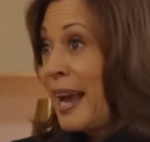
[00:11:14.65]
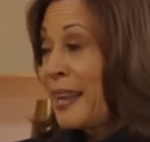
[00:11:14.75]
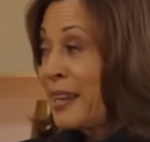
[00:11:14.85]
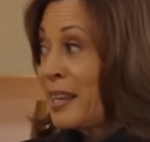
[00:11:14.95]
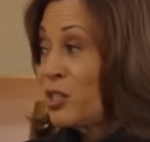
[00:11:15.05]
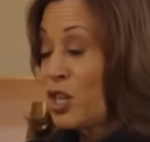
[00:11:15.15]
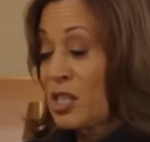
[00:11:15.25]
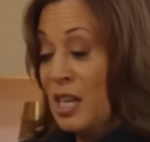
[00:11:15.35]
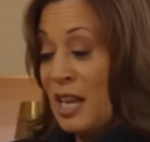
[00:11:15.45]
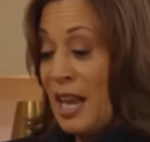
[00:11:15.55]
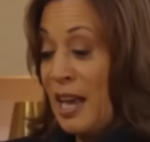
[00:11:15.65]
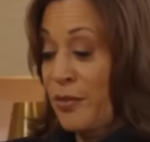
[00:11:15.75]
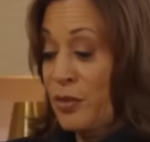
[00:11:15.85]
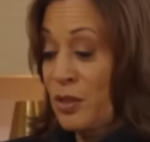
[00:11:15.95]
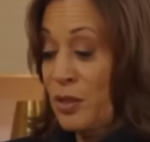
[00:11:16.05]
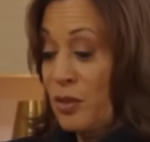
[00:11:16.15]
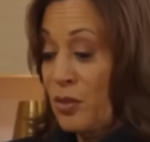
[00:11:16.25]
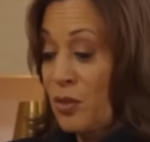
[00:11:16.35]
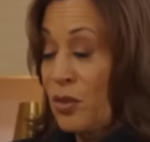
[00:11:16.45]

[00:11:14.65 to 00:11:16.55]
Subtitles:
And then she's going to have to